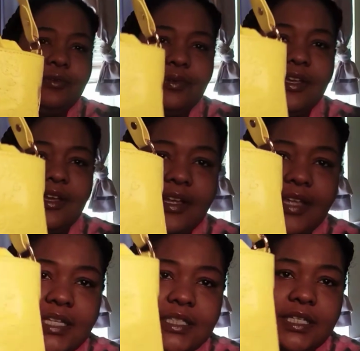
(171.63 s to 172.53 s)
y'all.
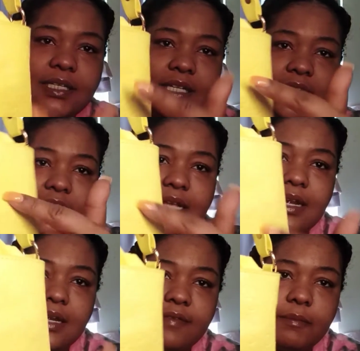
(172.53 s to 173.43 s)
Y'all see the
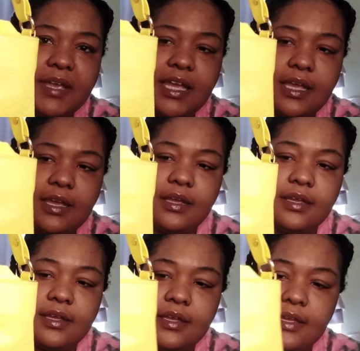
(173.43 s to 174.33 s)
detailing of the bag?
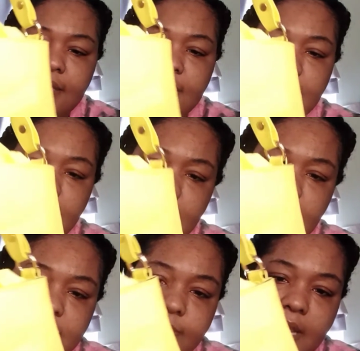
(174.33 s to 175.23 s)
We got
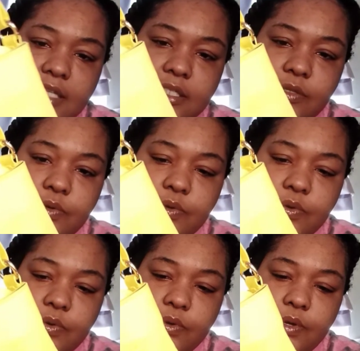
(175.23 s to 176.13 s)
some nice
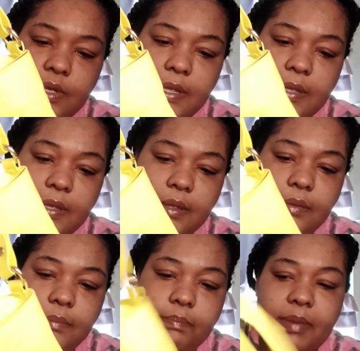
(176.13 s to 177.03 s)
little
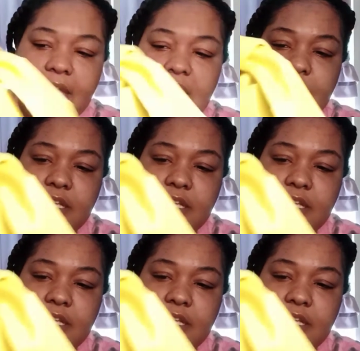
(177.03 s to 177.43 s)
babies